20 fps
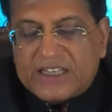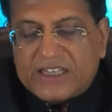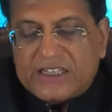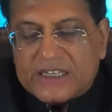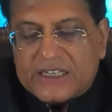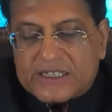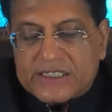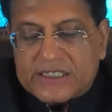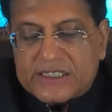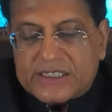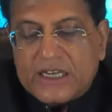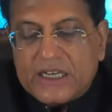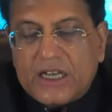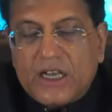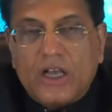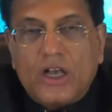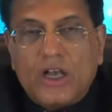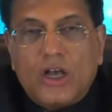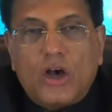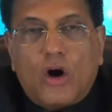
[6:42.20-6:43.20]
challenges
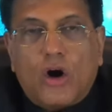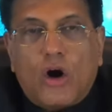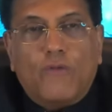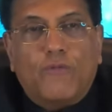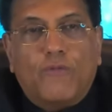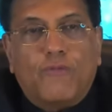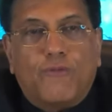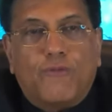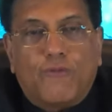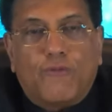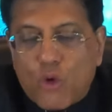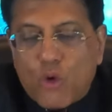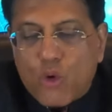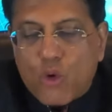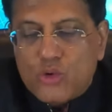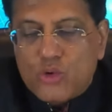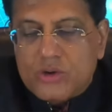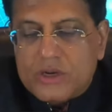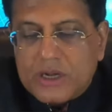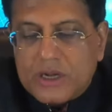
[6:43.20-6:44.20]
of food